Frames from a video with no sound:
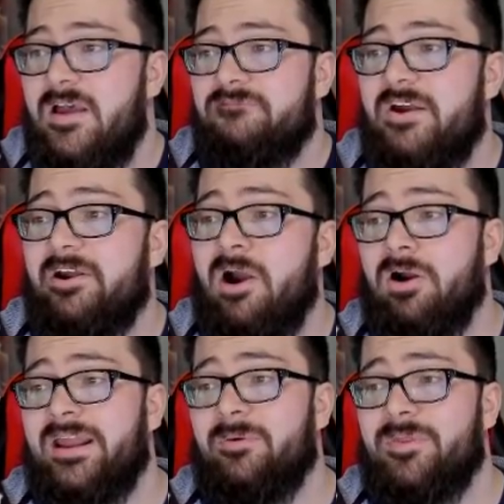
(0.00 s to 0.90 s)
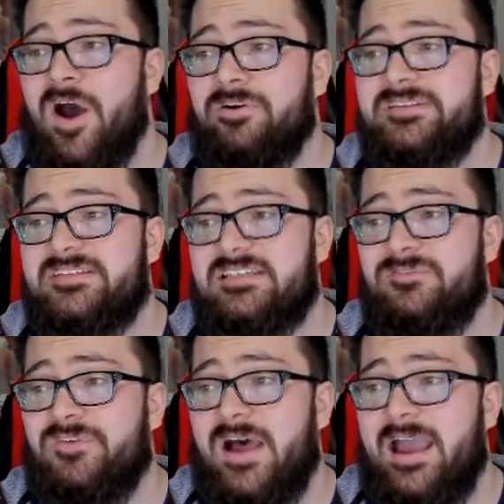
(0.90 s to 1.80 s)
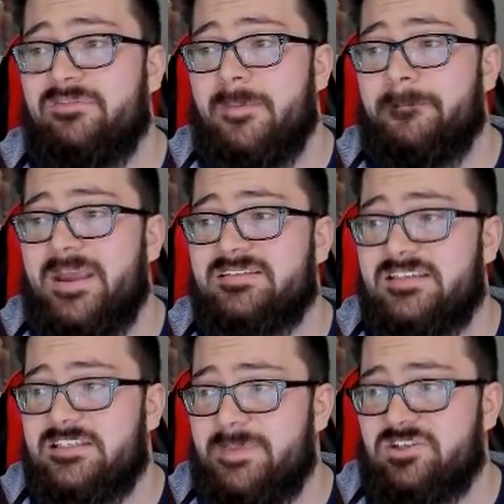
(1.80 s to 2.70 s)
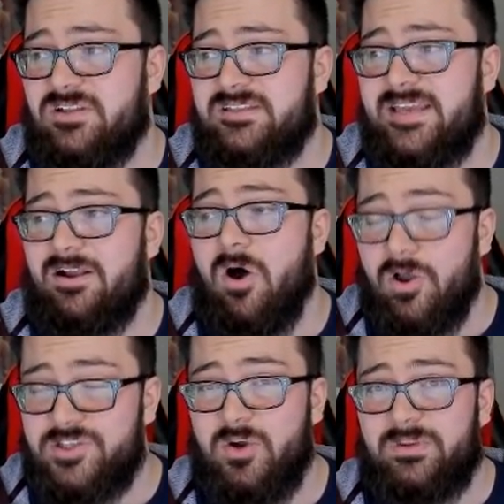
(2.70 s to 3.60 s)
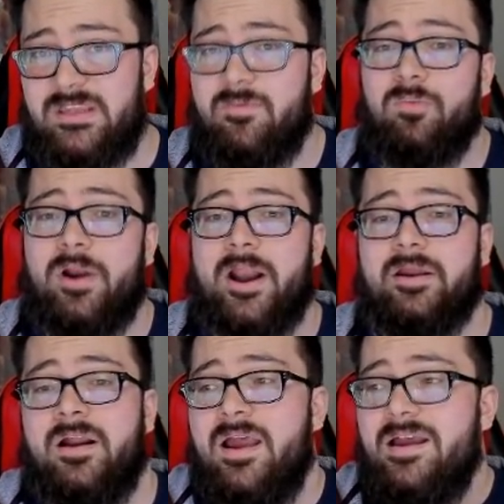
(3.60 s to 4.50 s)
Very hard hitting with 165 base special attack, also with the Mold Breaker.